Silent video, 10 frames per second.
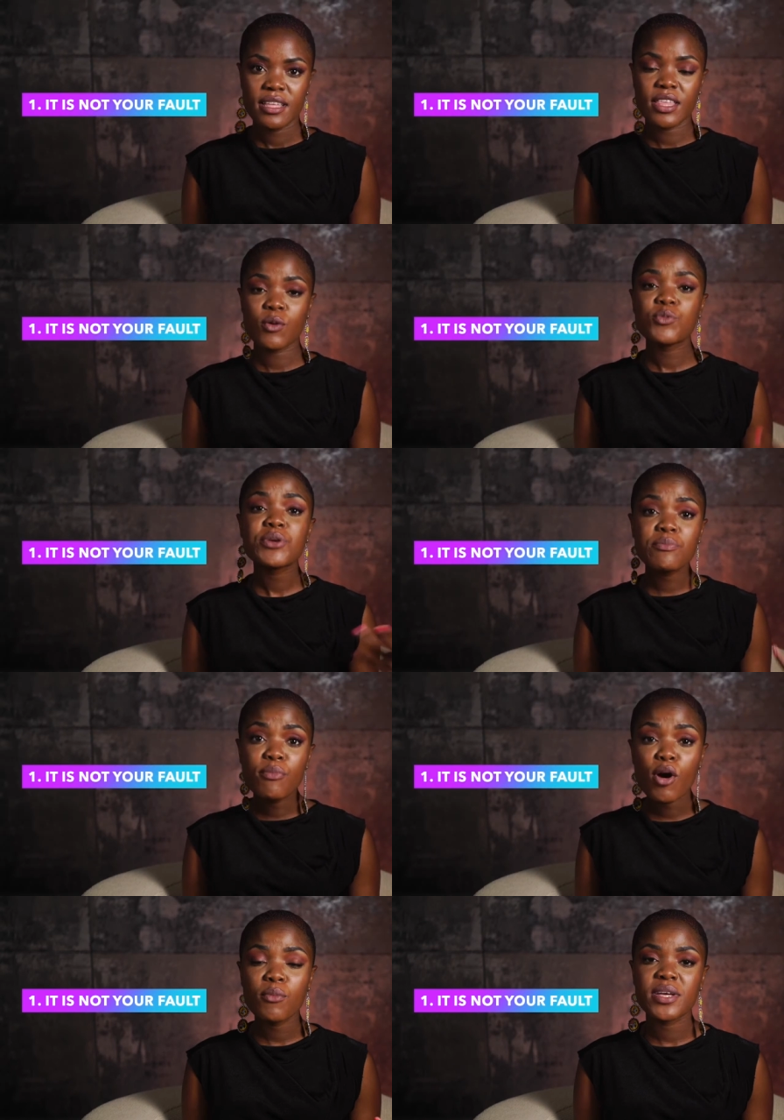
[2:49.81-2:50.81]
there will be
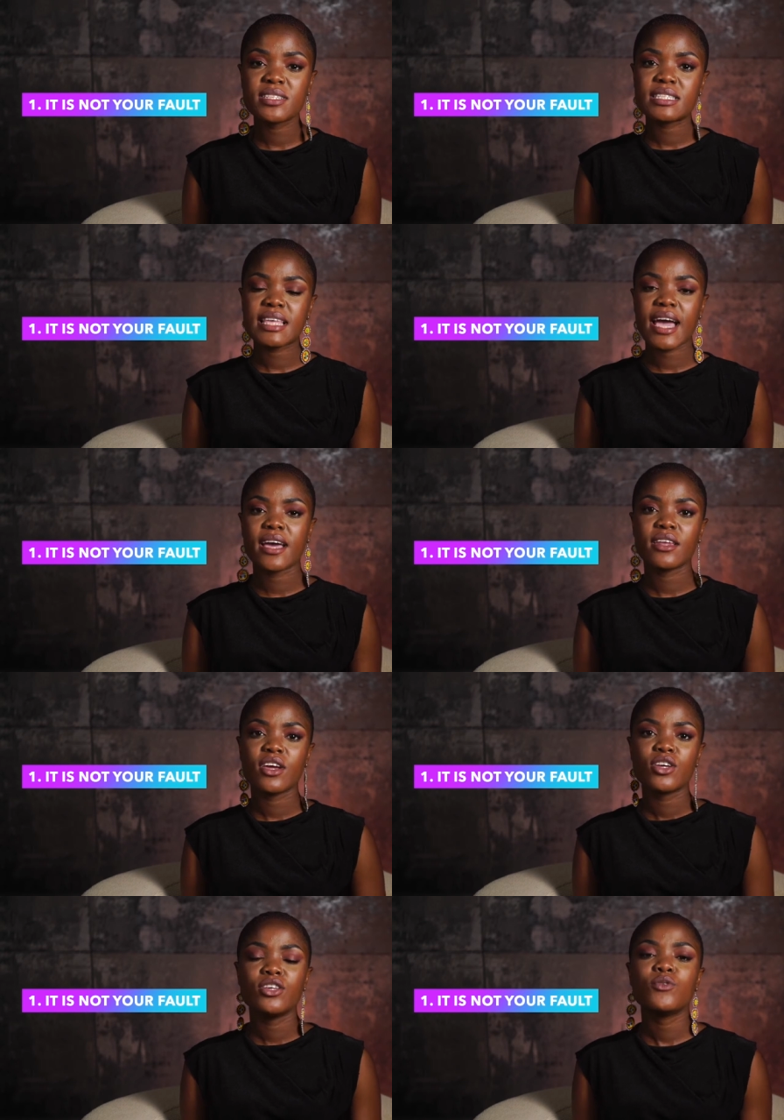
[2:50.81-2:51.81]
moments that
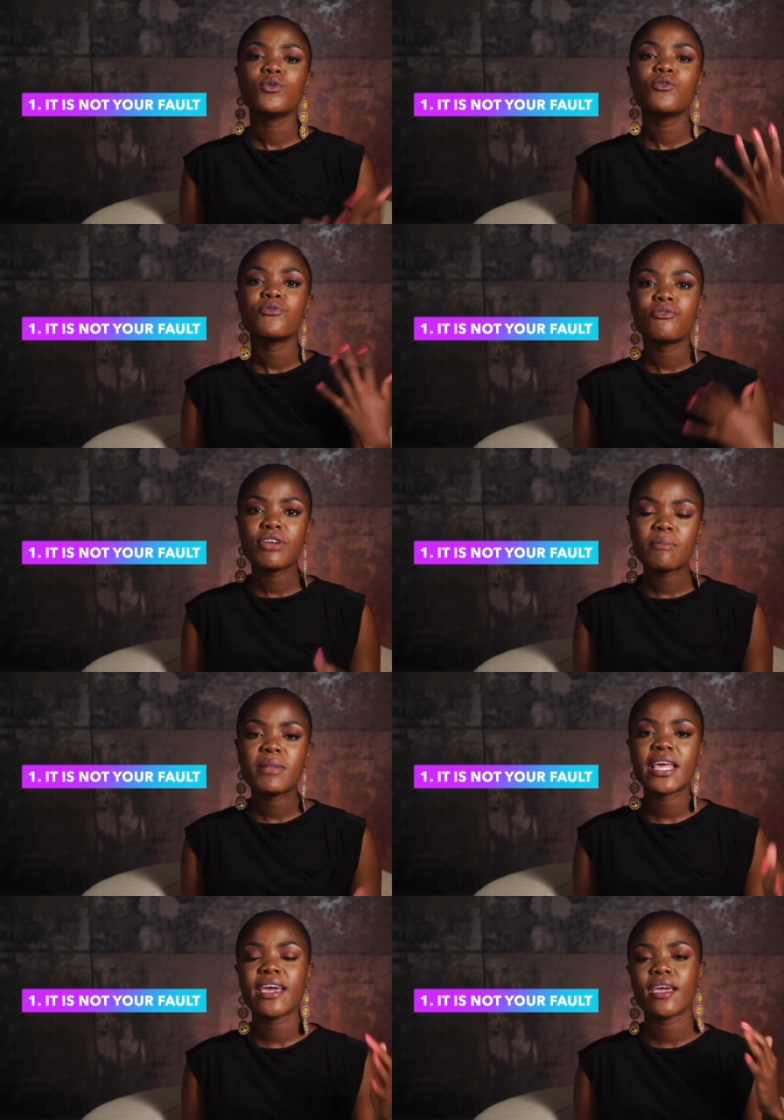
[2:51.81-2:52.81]
you will
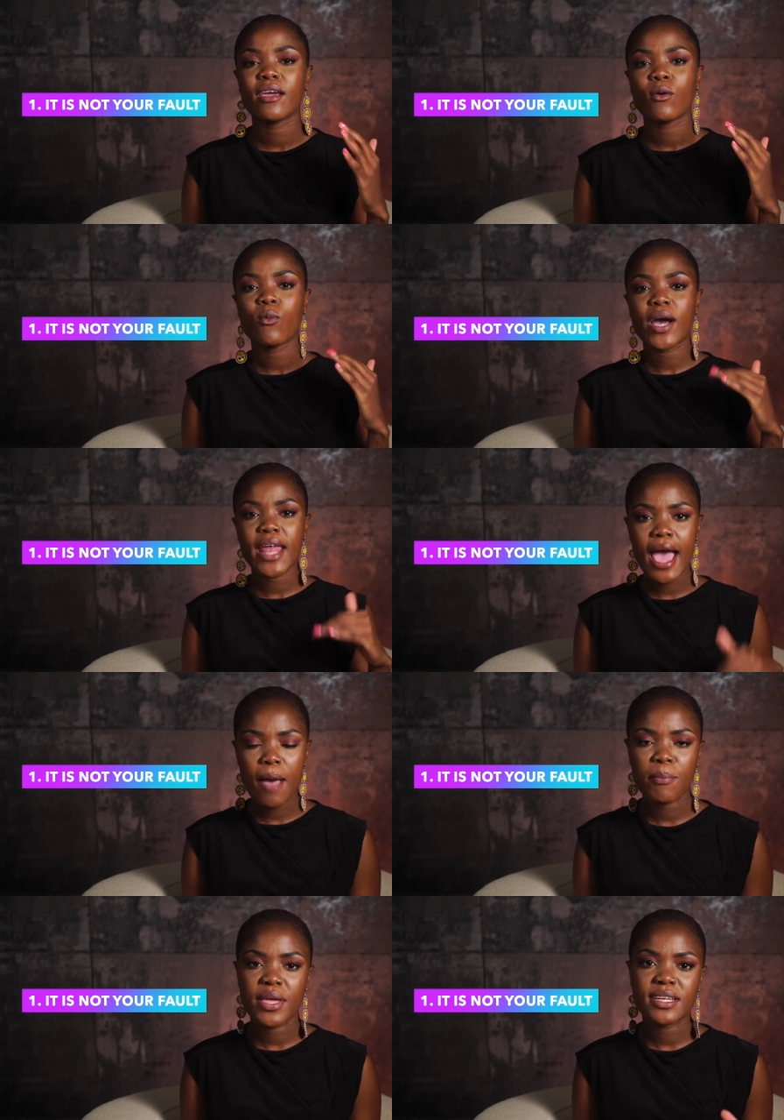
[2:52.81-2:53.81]
replay what
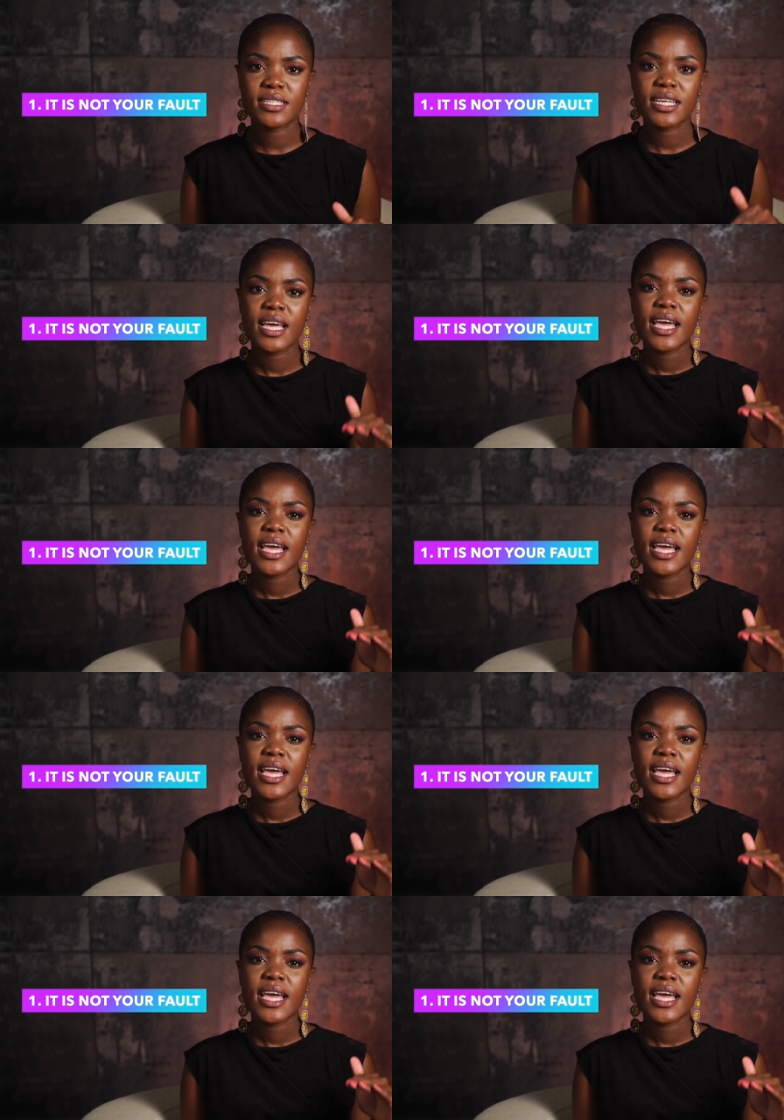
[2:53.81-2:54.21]
happened